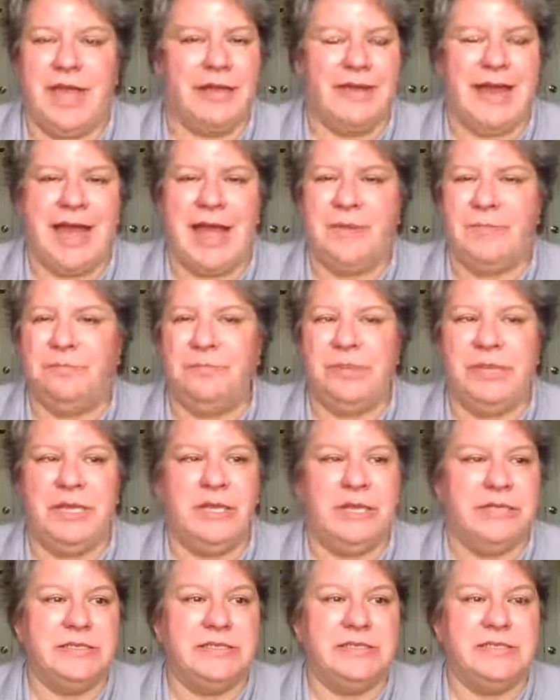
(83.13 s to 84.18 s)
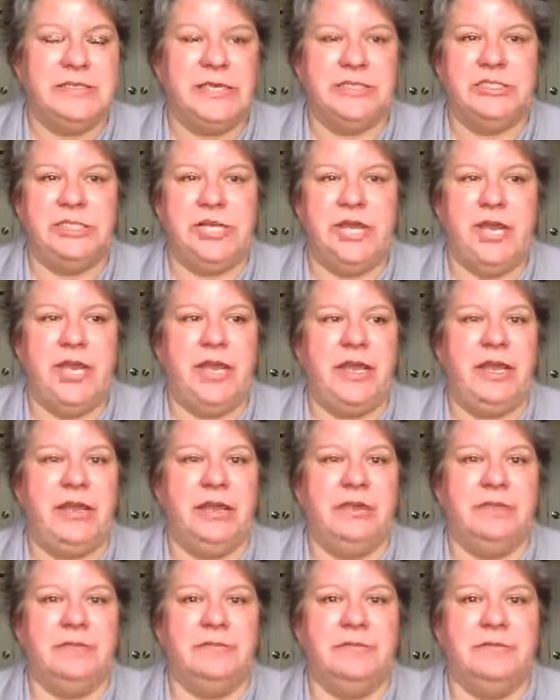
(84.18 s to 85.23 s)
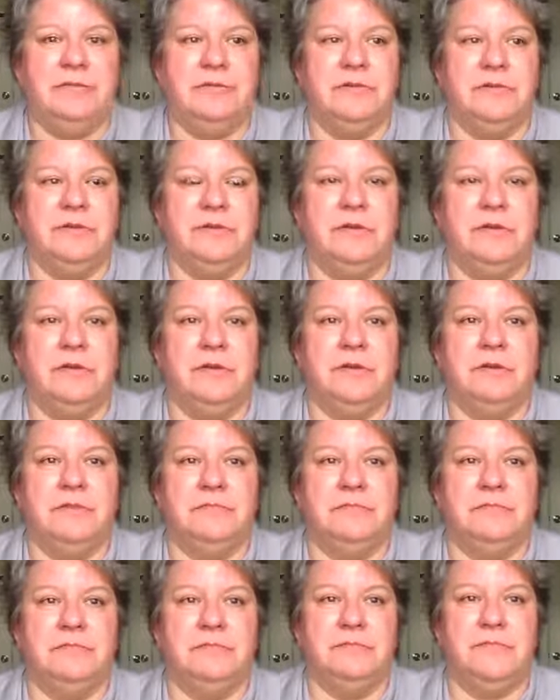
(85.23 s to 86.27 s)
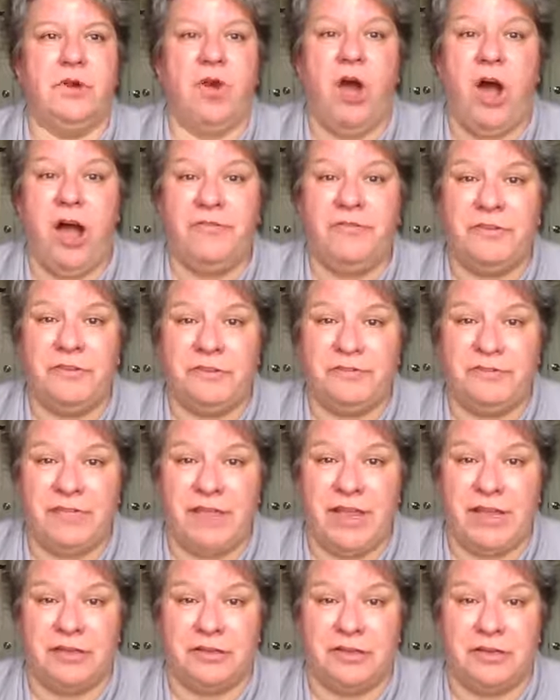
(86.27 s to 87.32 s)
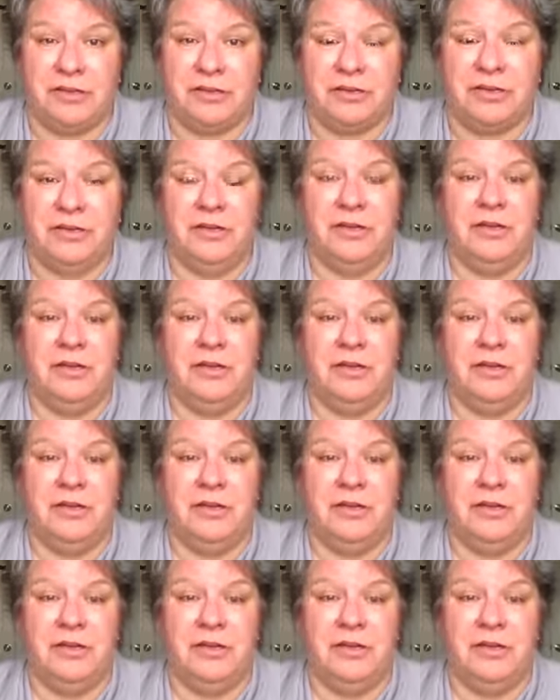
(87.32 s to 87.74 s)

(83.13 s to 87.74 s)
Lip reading: not be such a awful failure.